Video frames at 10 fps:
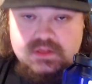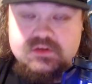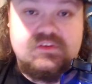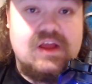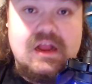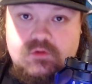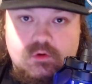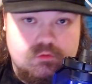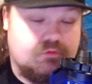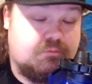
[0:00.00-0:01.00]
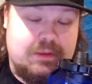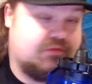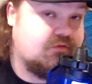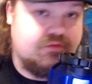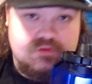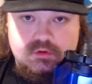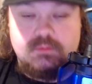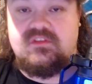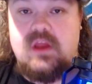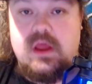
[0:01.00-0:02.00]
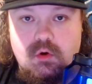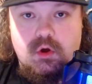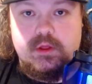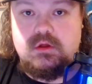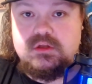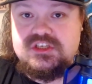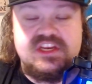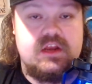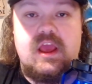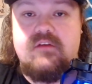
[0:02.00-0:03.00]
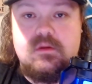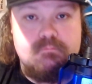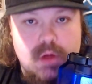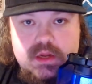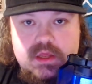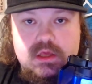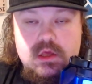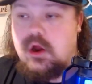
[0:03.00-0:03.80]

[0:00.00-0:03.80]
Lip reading: doctor who's basically sold them snake oil, and she didn't have any money.